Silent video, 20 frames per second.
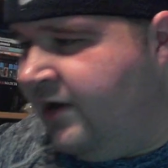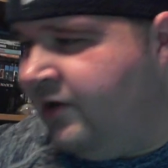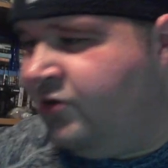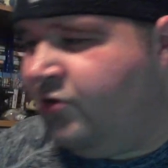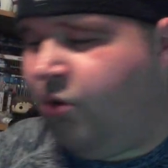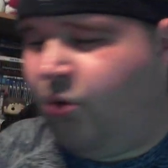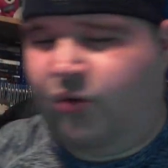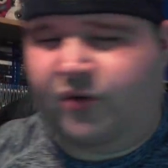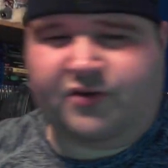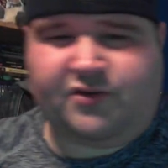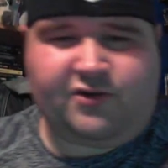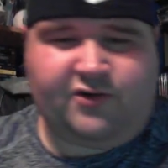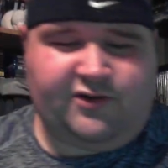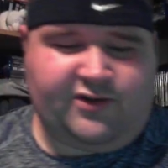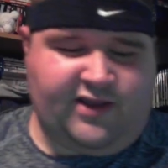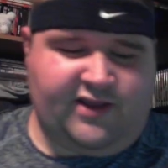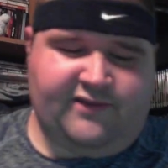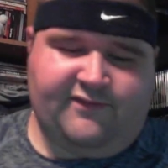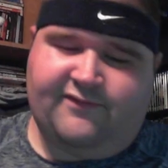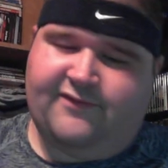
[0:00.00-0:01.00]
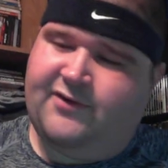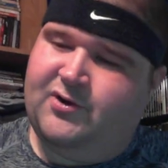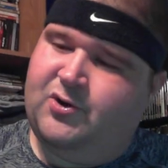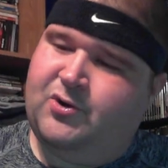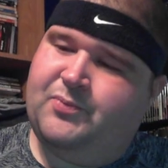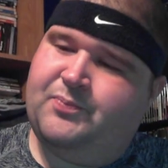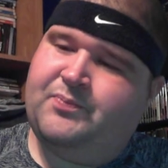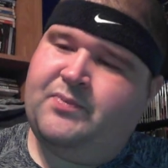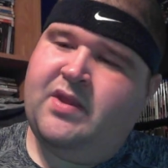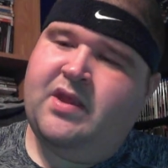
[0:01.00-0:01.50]
torture type
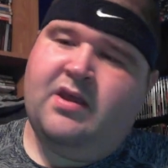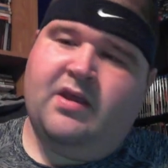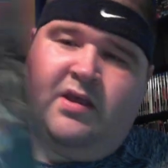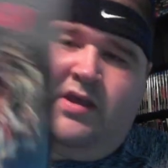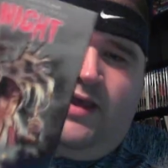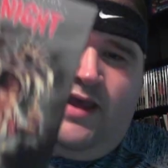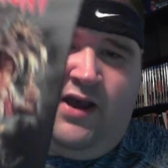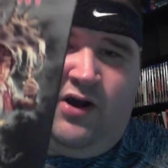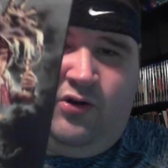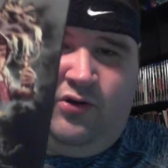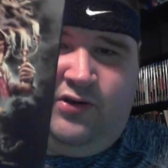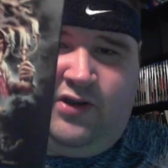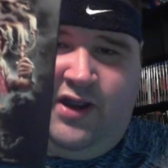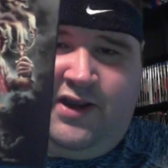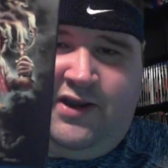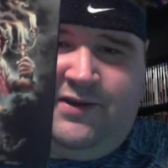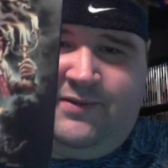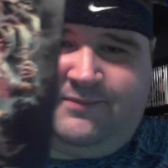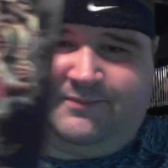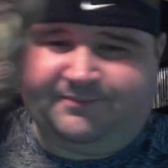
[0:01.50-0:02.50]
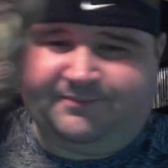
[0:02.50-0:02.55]
film. Hell Night.